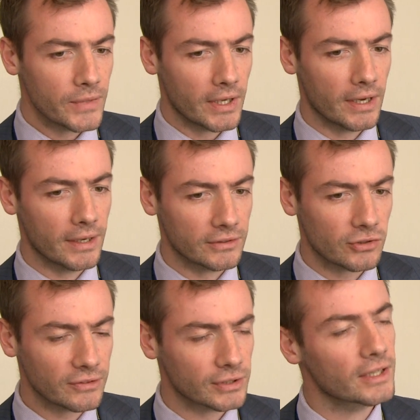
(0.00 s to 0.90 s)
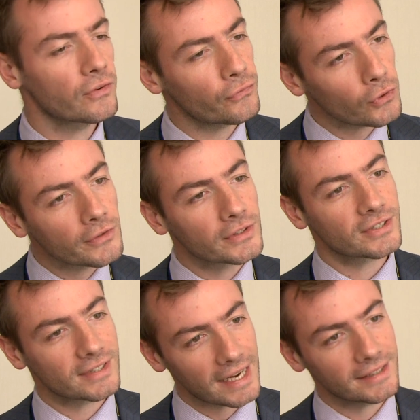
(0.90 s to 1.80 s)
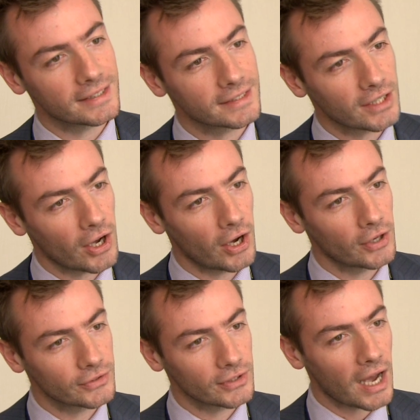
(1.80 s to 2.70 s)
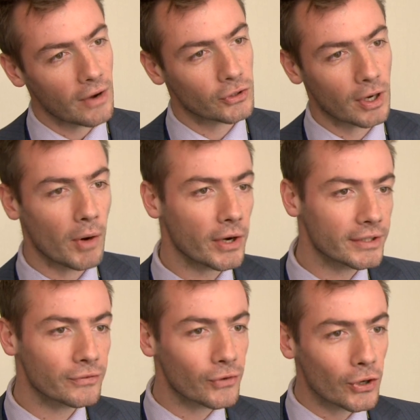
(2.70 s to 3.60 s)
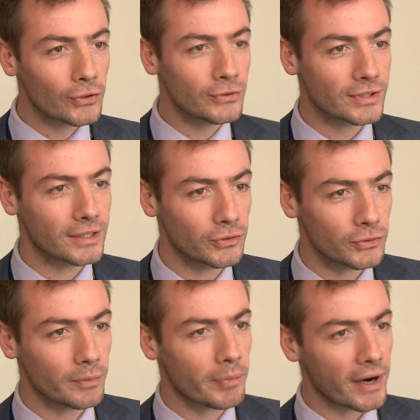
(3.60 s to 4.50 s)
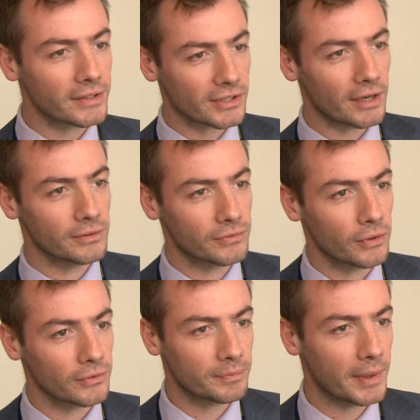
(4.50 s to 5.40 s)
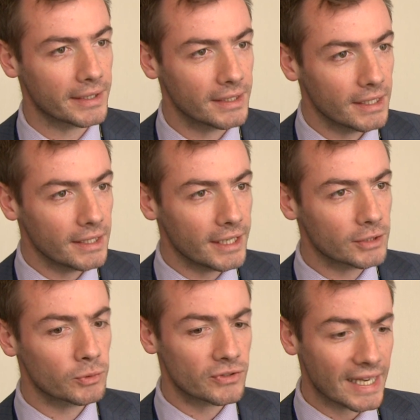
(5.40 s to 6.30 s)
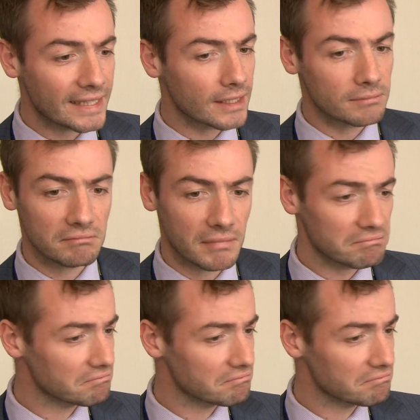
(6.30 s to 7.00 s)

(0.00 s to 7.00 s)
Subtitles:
get a full understanding on how commodity flows and who the parties are involved, but it would take them